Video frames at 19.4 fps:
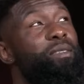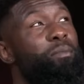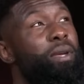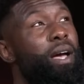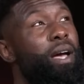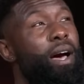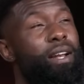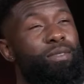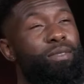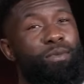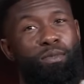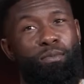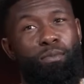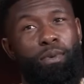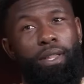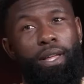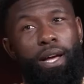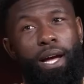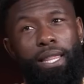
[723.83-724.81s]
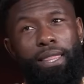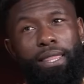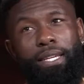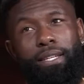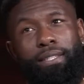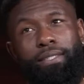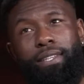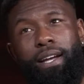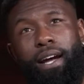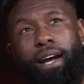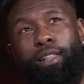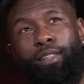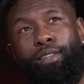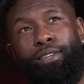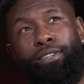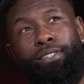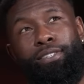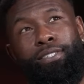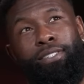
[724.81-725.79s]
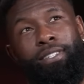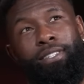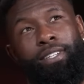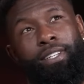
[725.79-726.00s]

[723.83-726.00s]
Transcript: To be honest with you, brother, I think Tyler